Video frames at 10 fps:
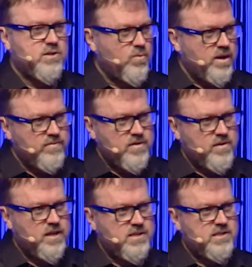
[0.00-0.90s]
And one of the
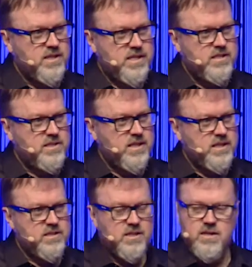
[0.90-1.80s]
things that he
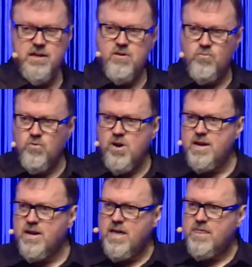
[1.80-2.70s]
did right
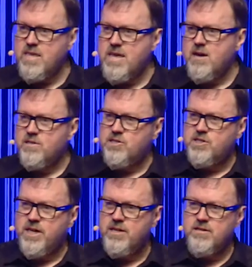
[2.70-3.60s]
at the
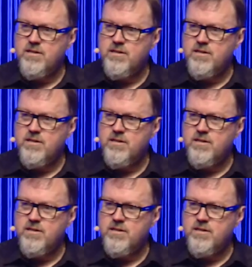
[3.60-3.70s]
outset